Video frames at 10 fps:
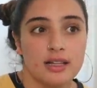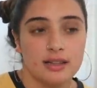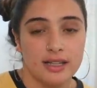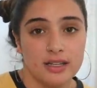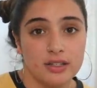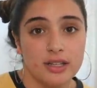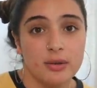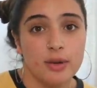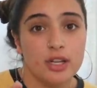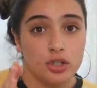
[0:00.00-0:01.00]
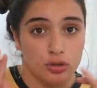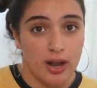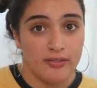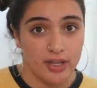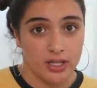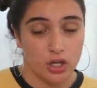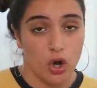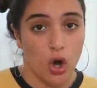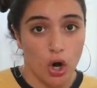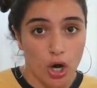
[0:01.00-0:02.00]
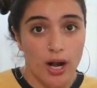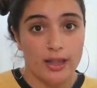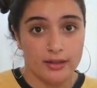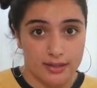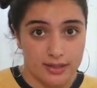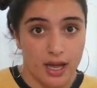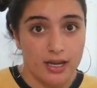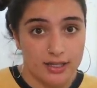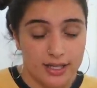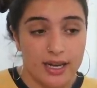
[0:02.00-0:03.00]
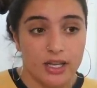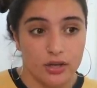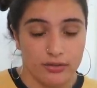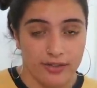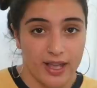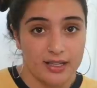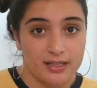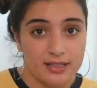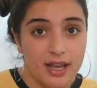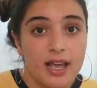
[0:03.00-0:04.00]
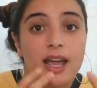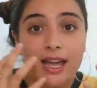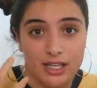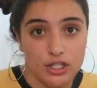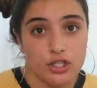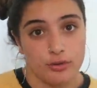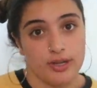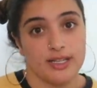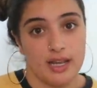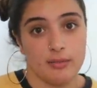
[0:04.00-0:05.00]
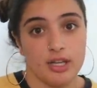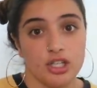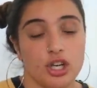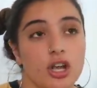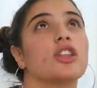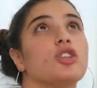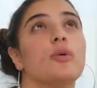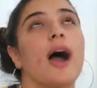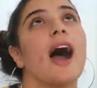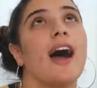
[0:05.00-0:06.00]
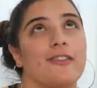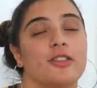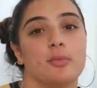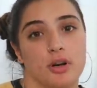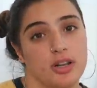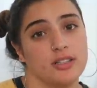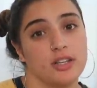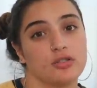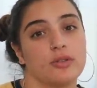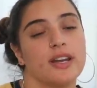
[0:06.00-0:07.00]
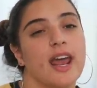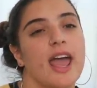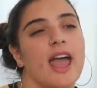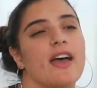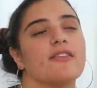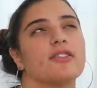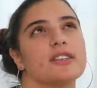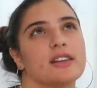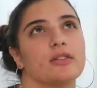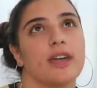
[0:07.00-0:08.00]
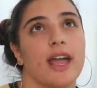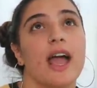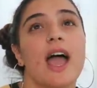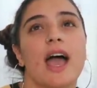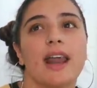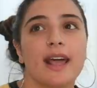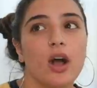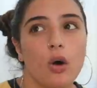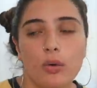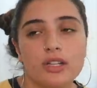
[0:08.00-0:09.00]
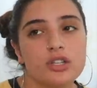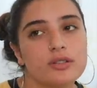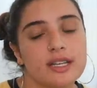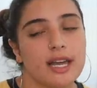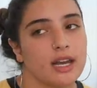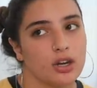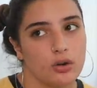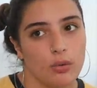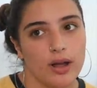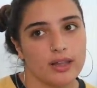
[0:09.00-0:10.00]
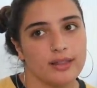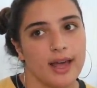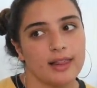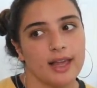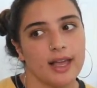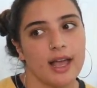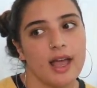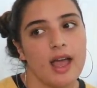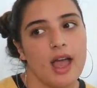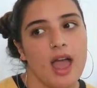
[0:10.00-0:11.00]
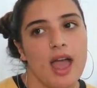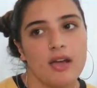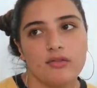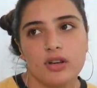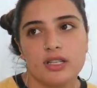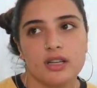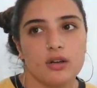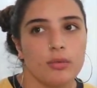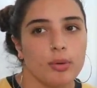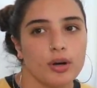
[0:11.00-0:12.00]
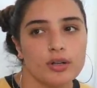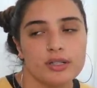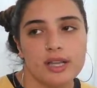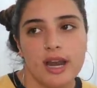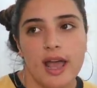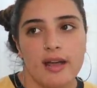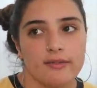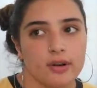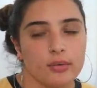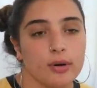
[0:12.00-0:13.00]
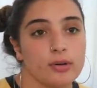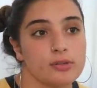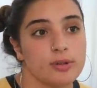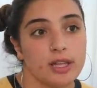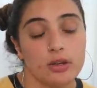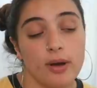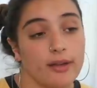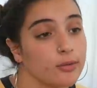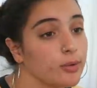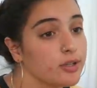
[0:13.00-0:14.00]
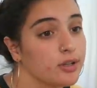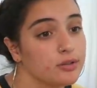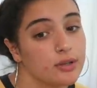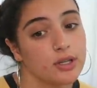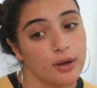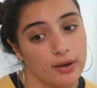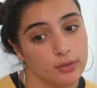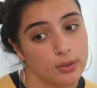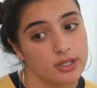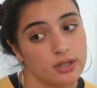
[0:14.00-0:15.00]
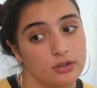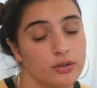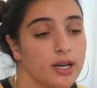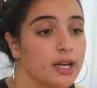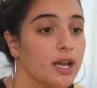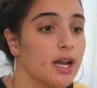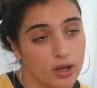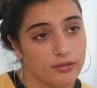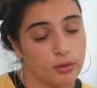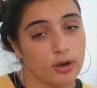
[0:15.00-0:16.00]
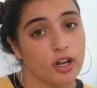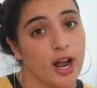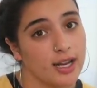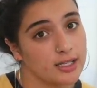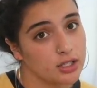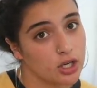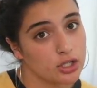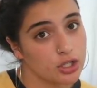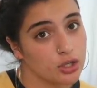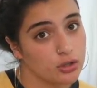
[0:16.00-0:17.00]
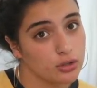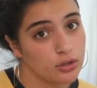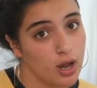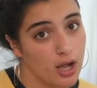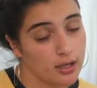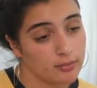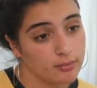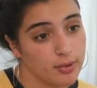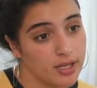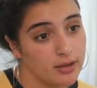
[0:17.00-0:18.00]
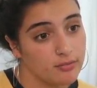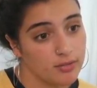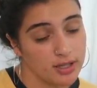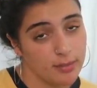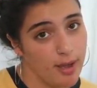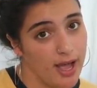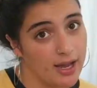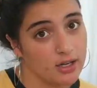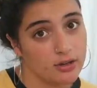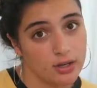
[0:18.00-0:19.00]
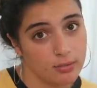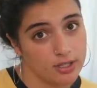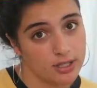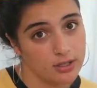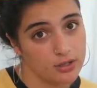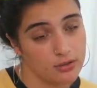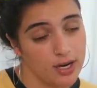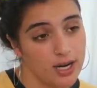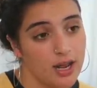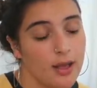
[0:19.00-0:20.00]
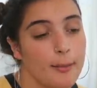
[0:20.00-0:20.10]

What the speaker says: Literally, when you're driving in the car and the sun is hitting your face, it's doing damage. You have to put on sunscreen every single day. And I always used to get annoyed that like every single person ever would always be like, you have to wear sunscreen, you have to wear sunscreen. If you want your acne scars to not be really bad, you need to wear sunscreen.